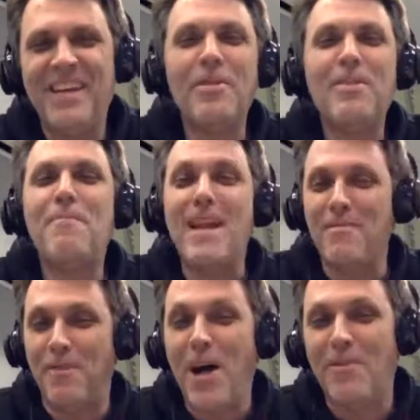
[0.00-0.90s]
We've been
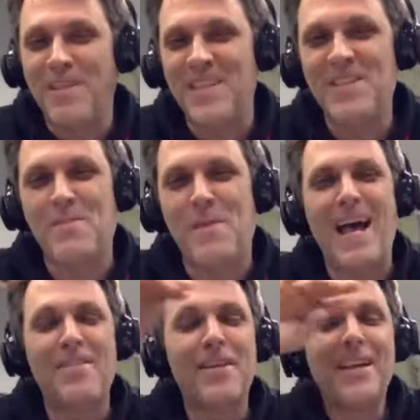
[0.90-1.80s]
involved in this
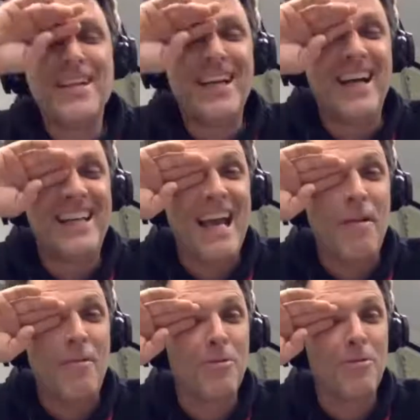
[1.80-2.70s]
path.
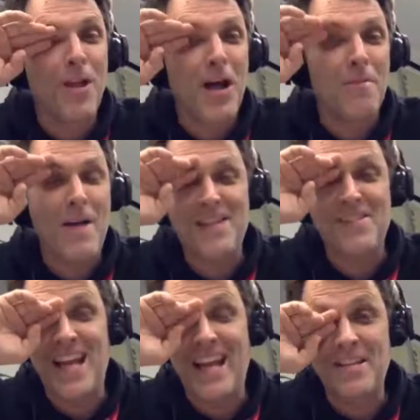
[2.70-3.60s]
Yeah, we're long
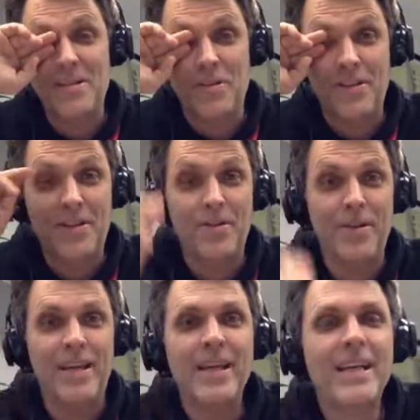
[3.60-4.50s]
past that. I totally
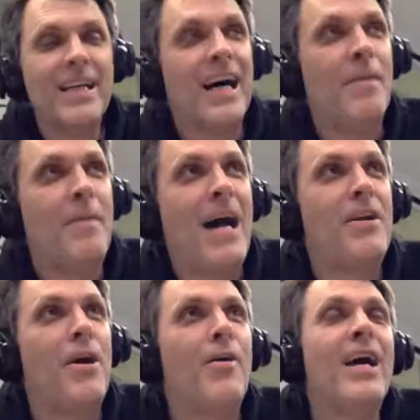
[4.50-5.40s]
agree. I
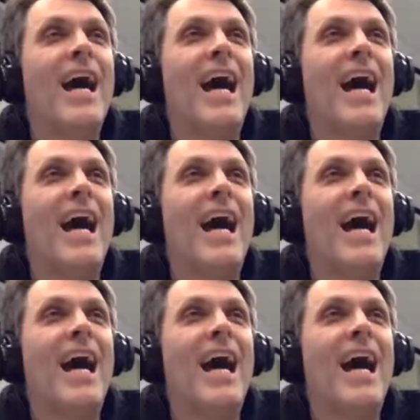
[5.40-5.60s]
don't know.